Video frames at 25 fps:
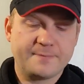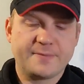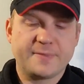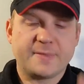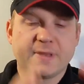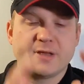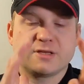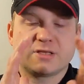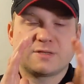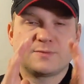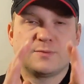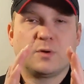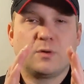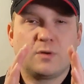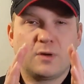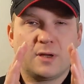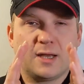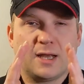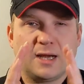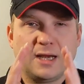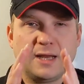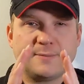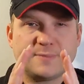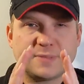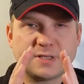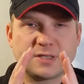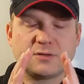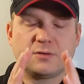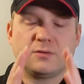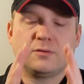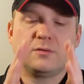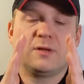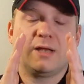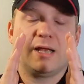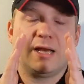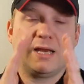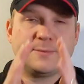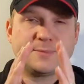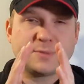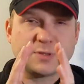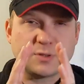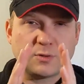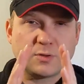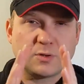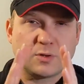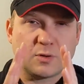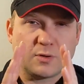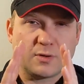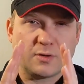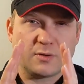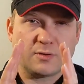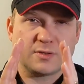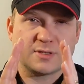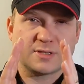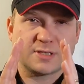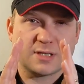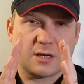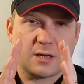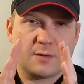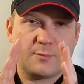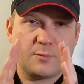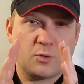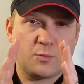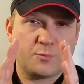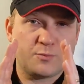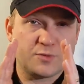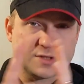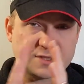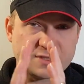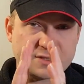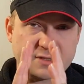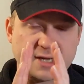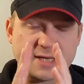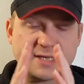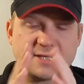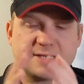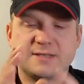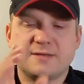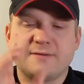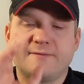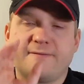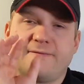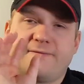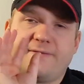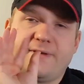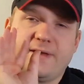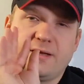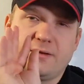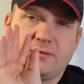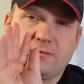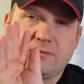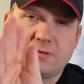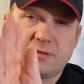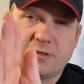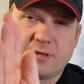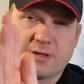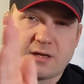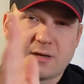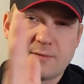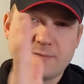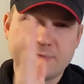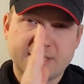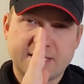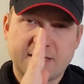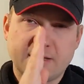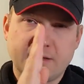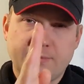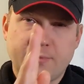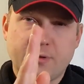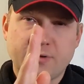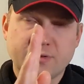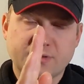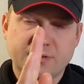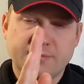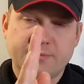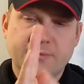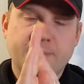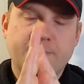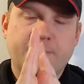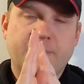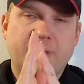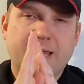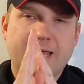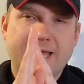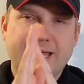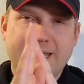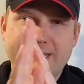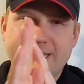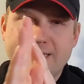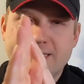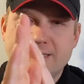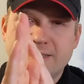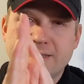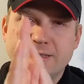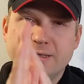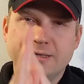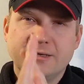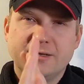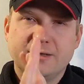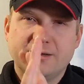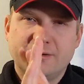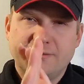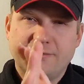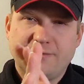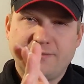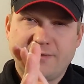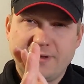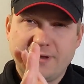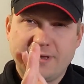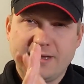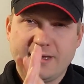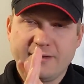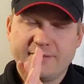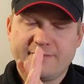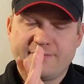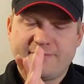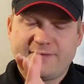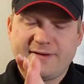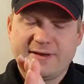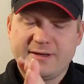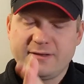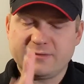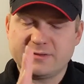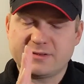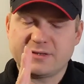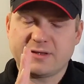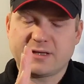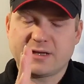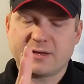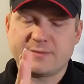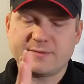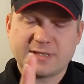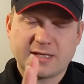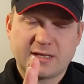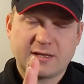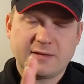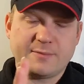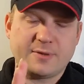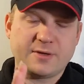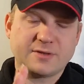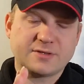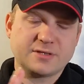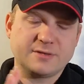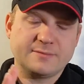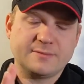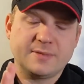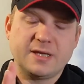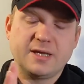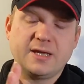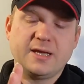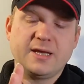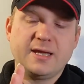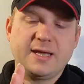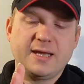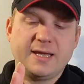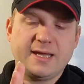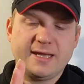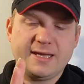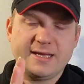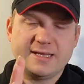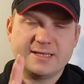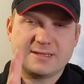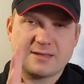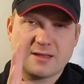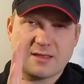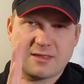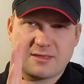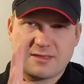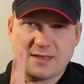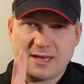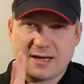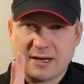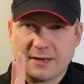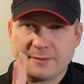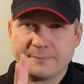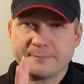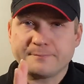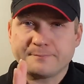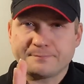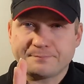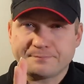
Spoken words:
They're smaller elliptical coils are more precise. The field that comes out the bottom, the blade of the field that comes out the bottom, is thinner.